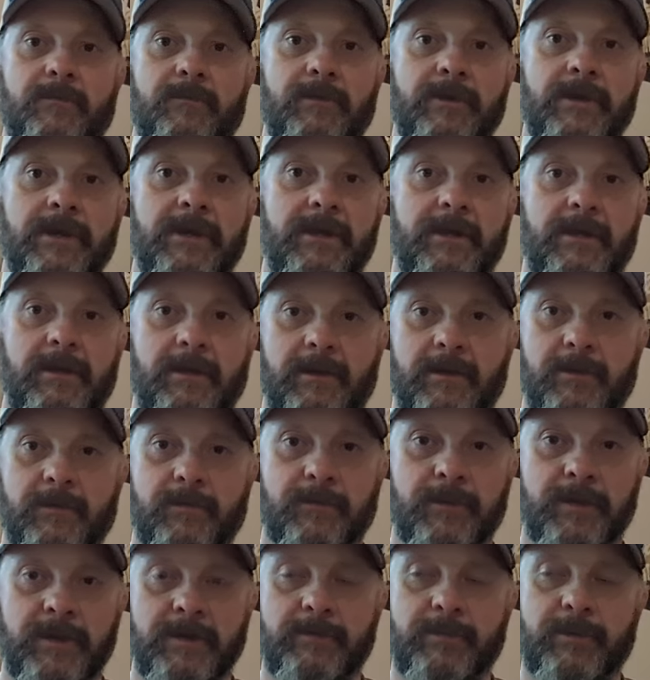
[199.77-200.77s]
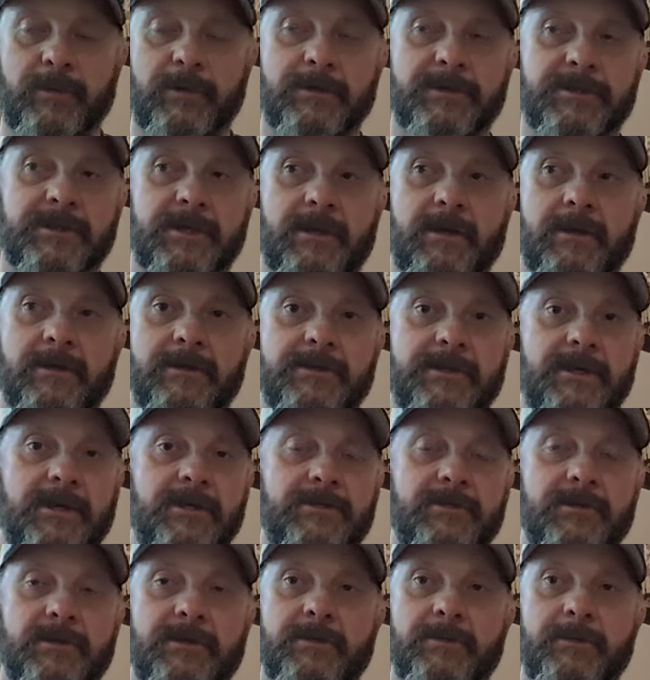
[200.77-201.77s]
read read books that aren't
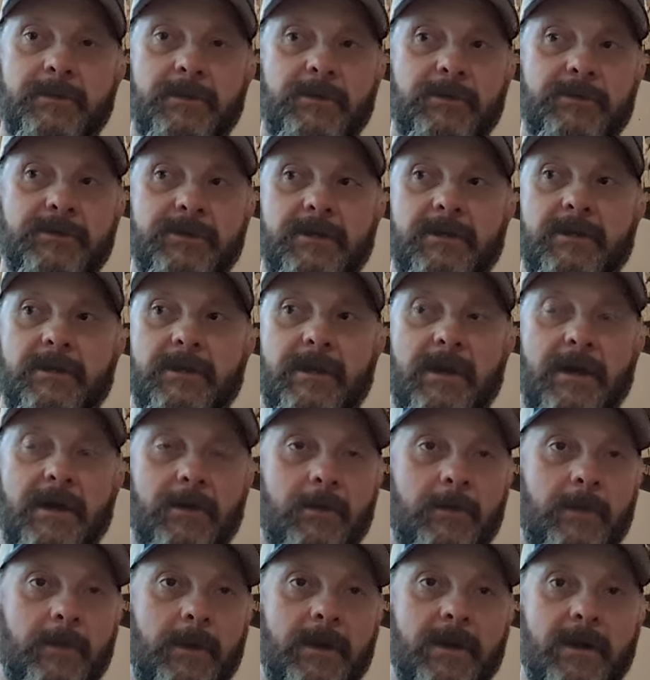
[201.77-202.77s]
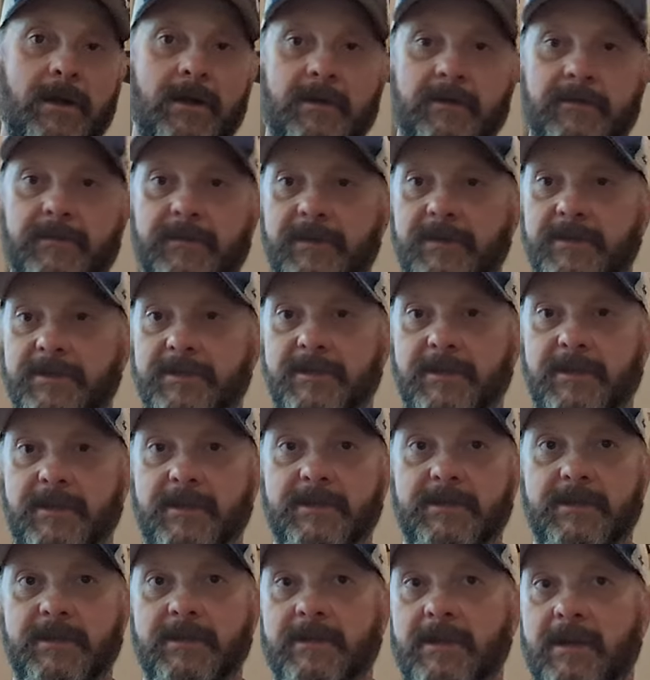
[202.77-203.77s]
centric to music like autobiographies and
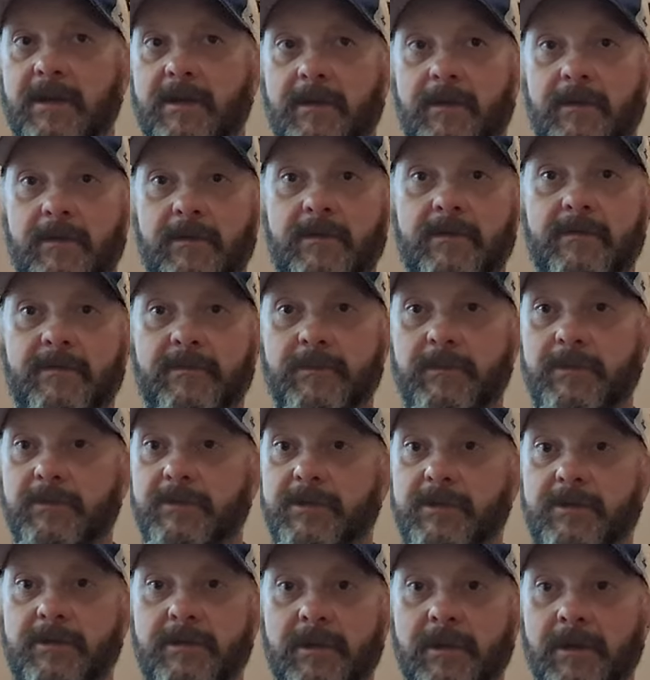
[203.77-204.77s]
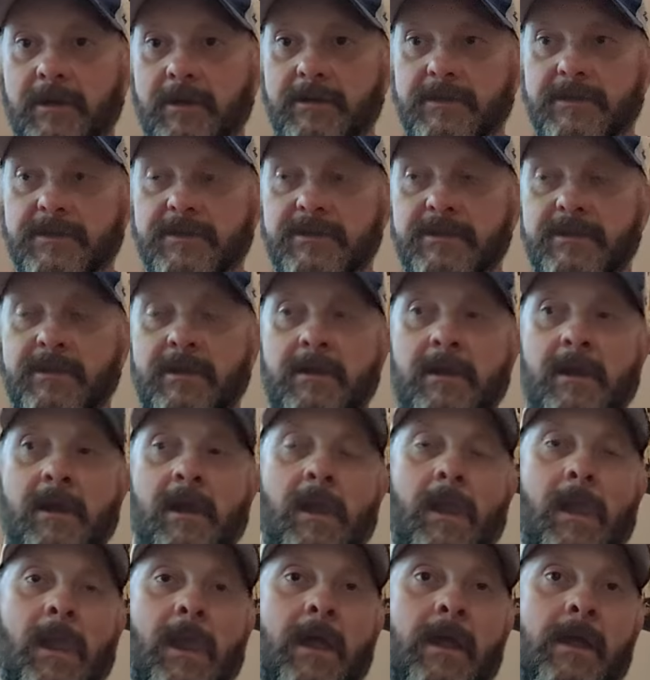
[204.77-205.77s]
things like that of musical artists
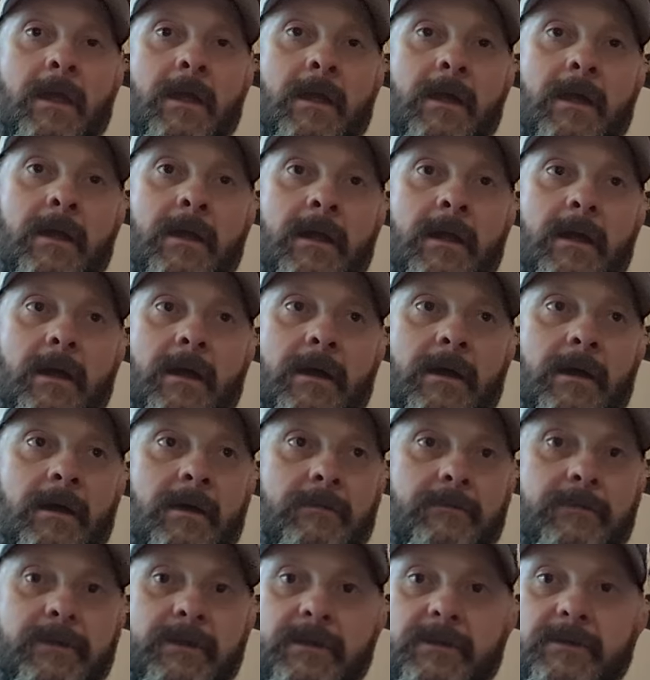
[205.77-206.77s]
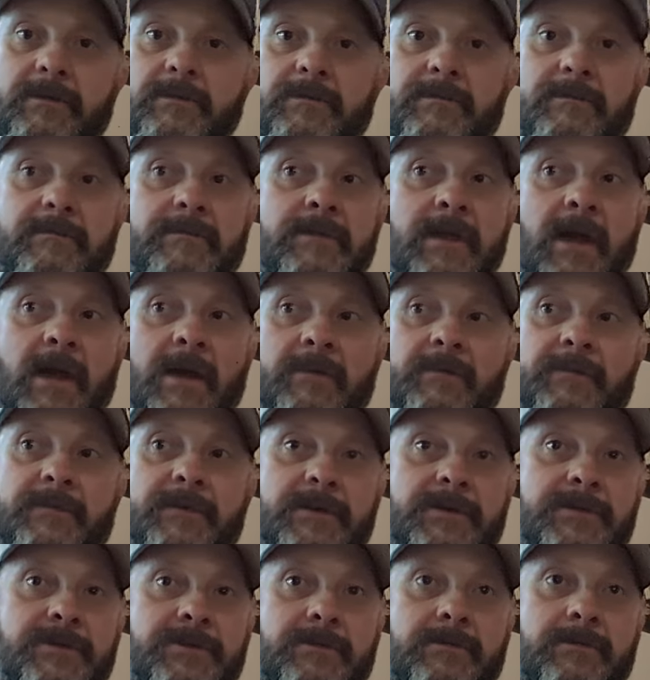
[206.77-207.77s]
uh, read
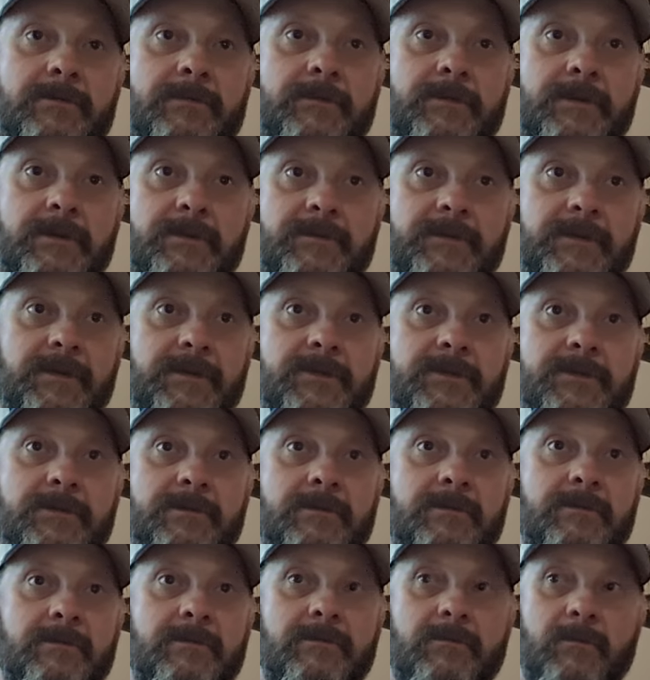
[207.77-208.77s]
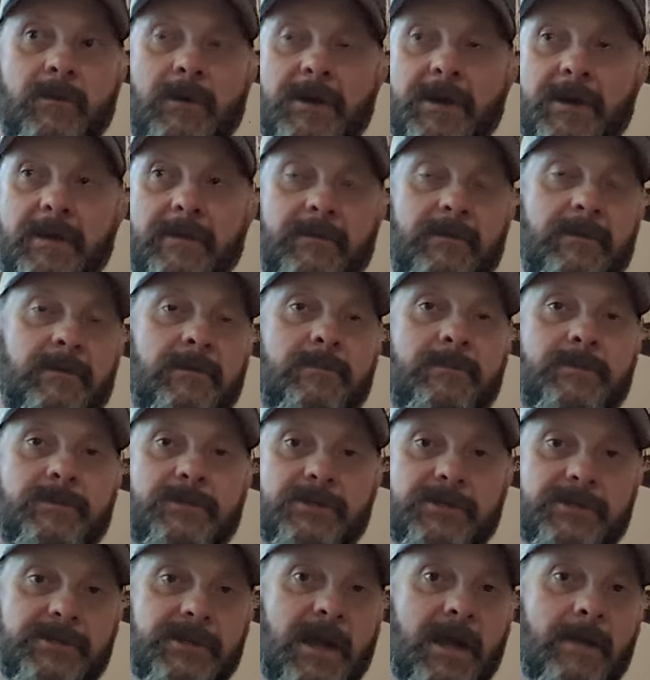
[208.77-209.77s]
nonfiction read fiction whatever
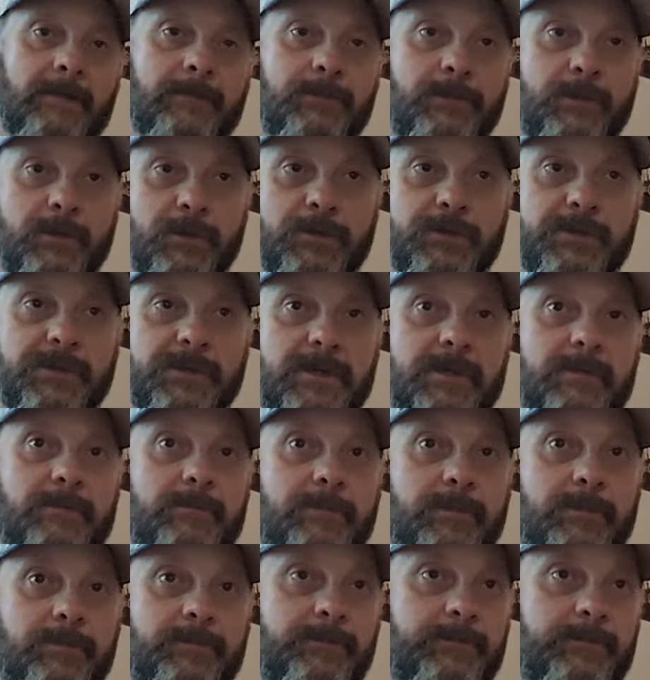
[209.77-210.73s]
just not music